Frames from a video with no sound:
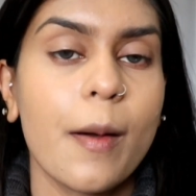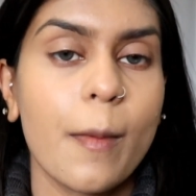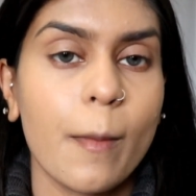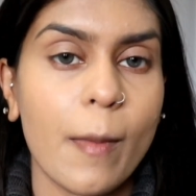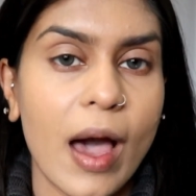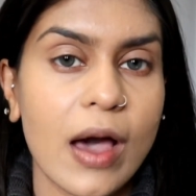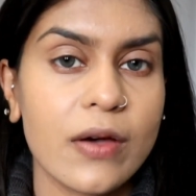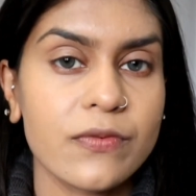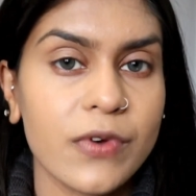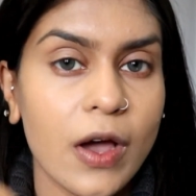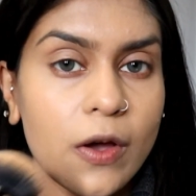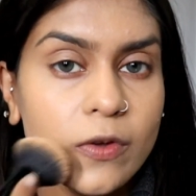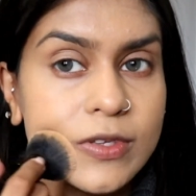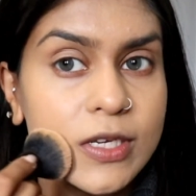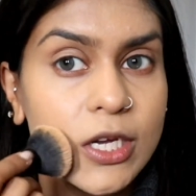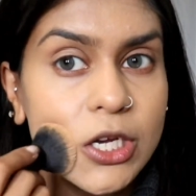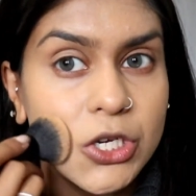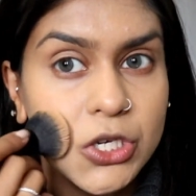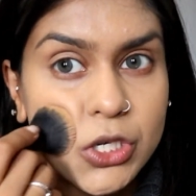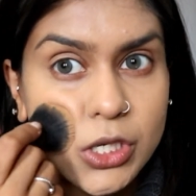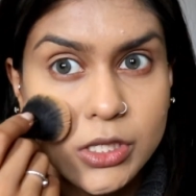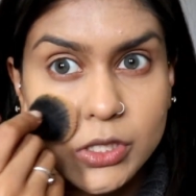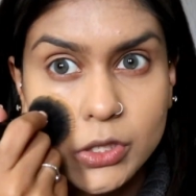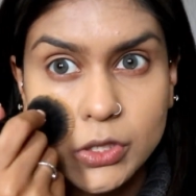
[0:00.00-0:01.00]
matte
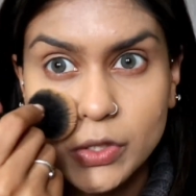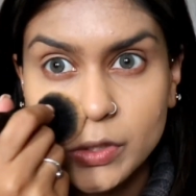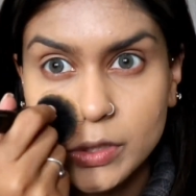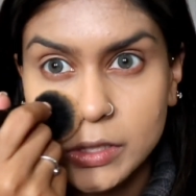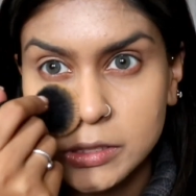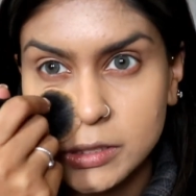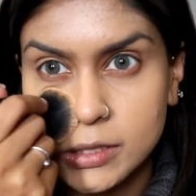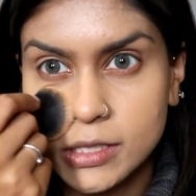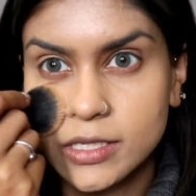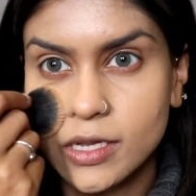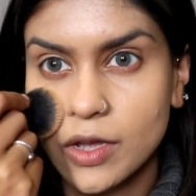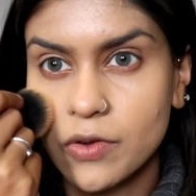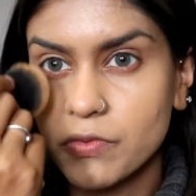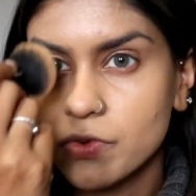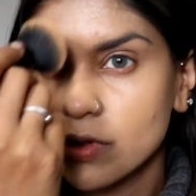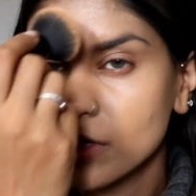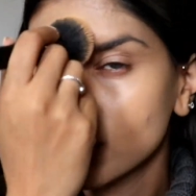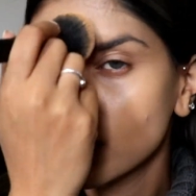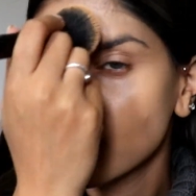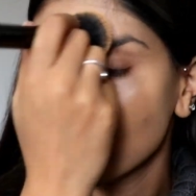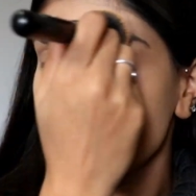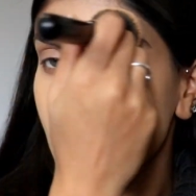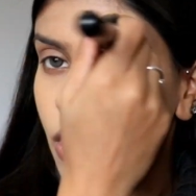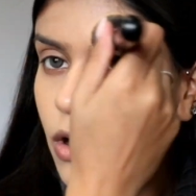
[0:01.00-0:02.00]
foundation, so this is
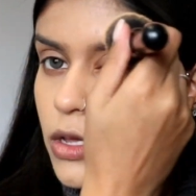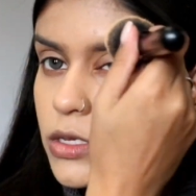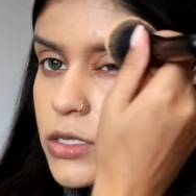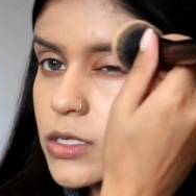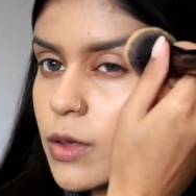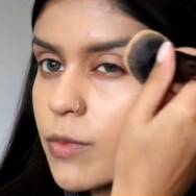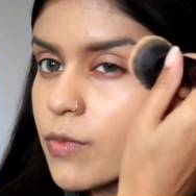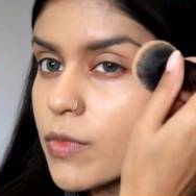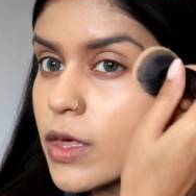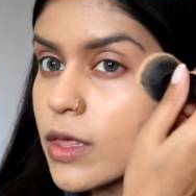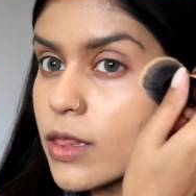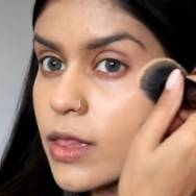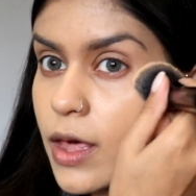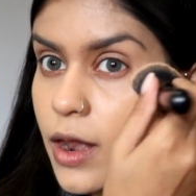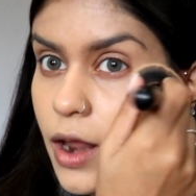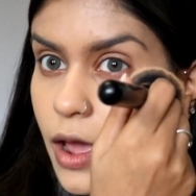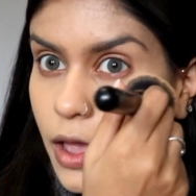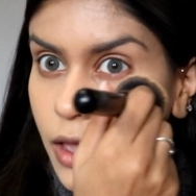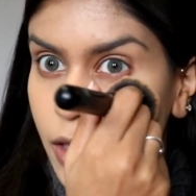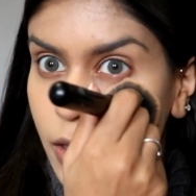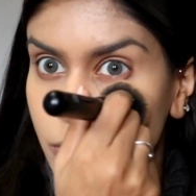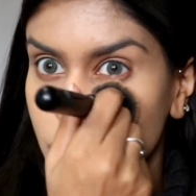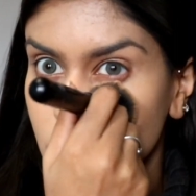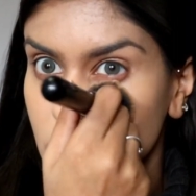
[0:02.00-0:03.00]
definitely not something that
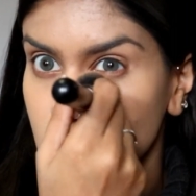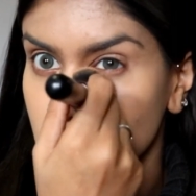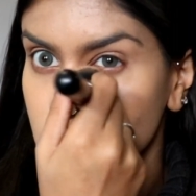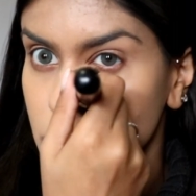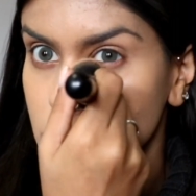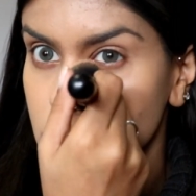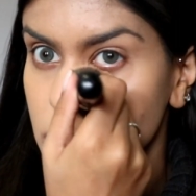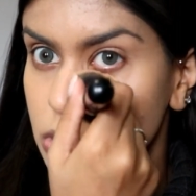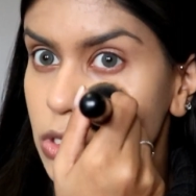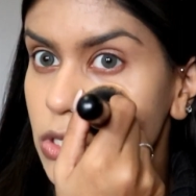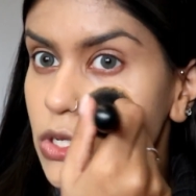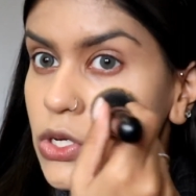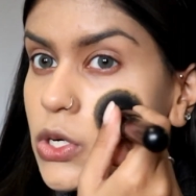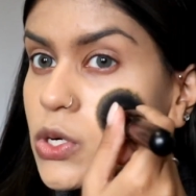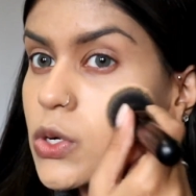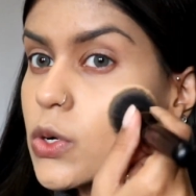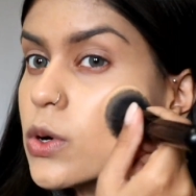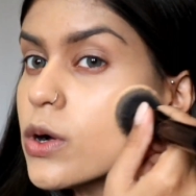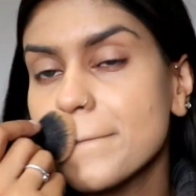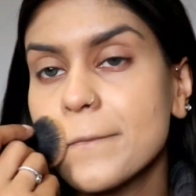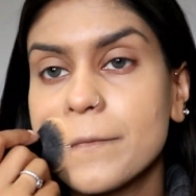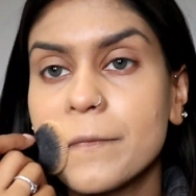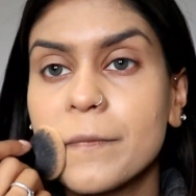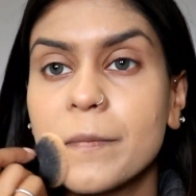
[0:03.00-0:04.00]
I am used
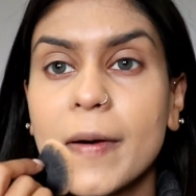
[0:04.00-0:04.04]
to.